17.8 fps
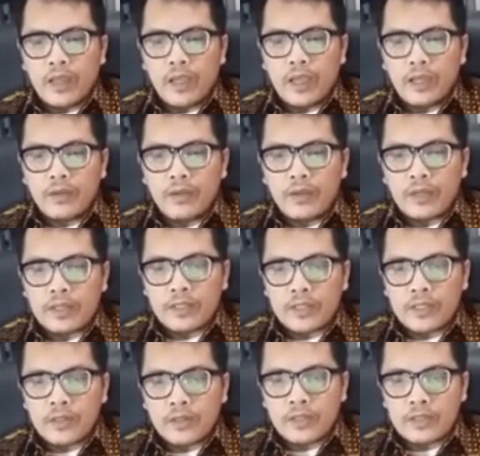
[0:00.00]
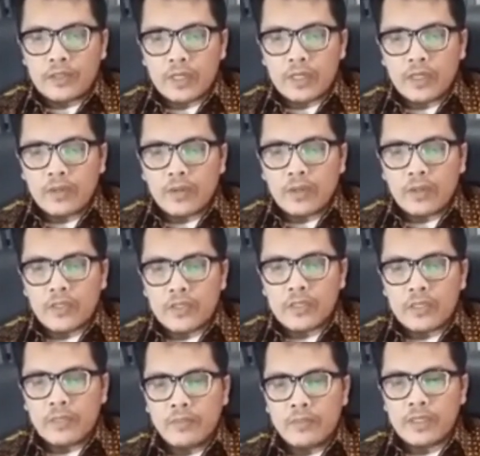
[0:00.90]
Education cost and
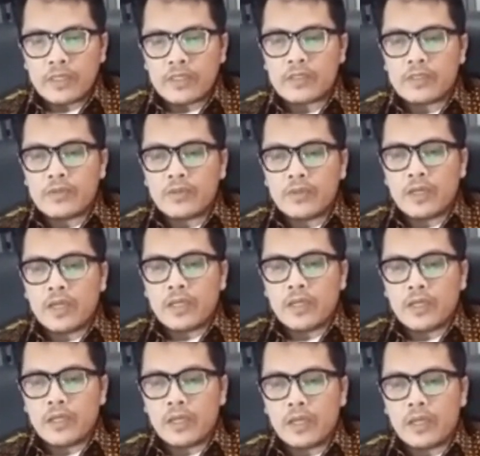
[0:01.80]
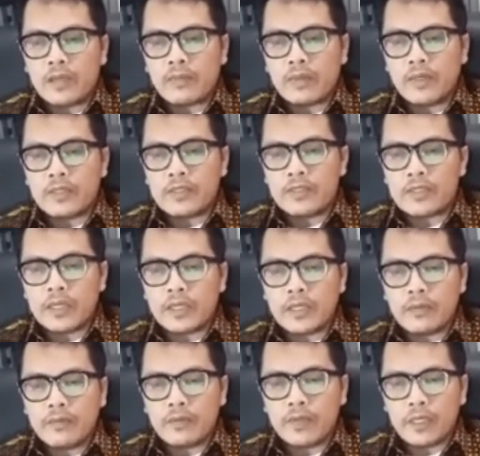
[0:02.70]
college image together have a
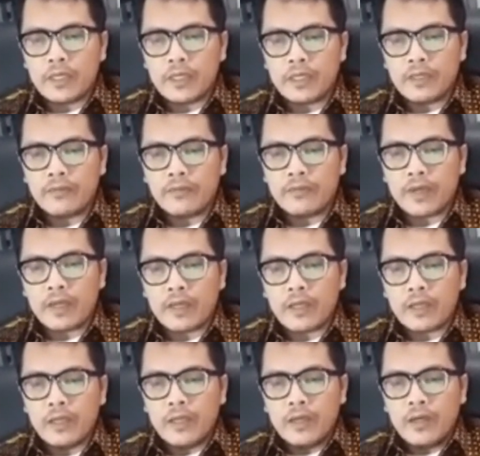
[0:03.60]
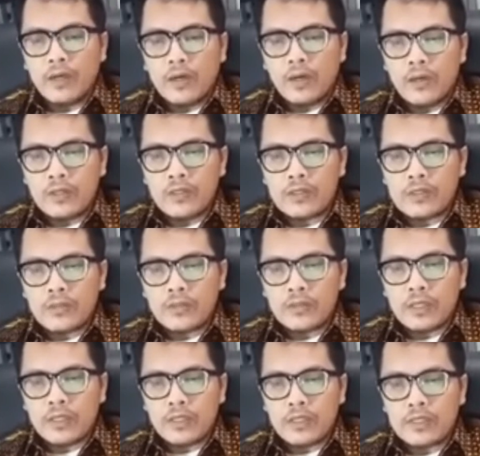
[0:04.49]
significant effect on
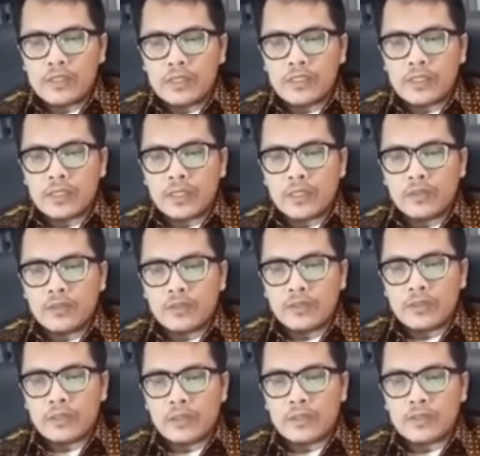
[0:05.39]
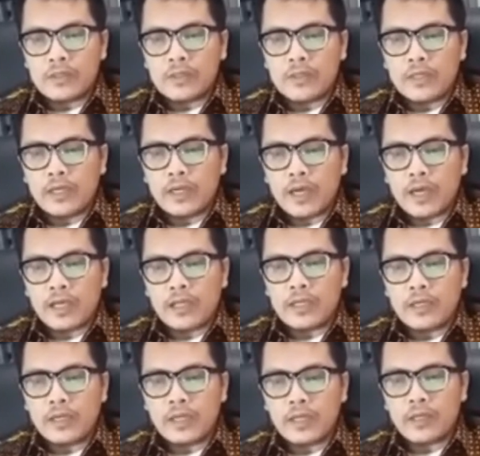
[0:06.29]
student decision to choose
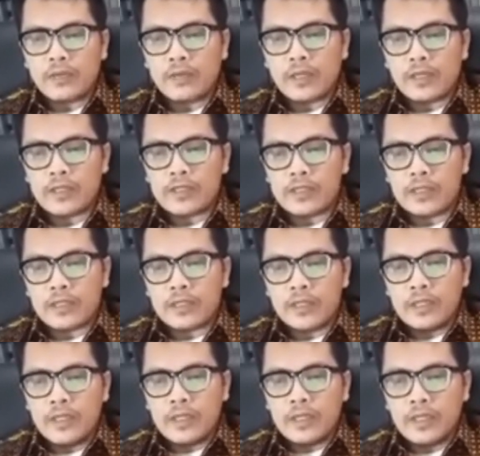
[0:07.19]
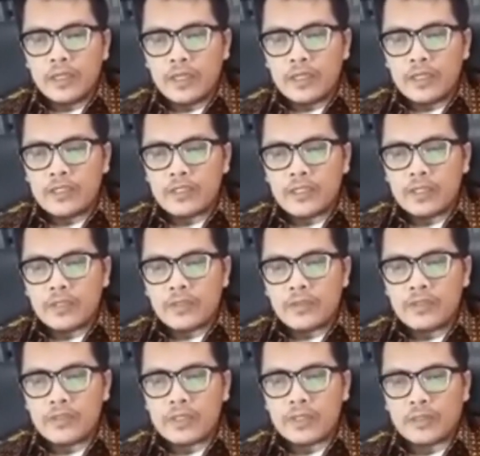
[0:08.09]
higher education
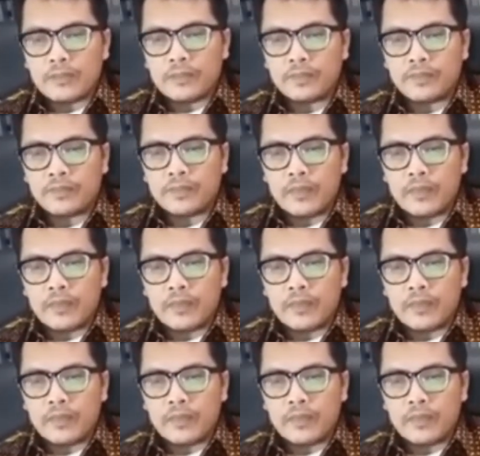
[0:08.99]
institution.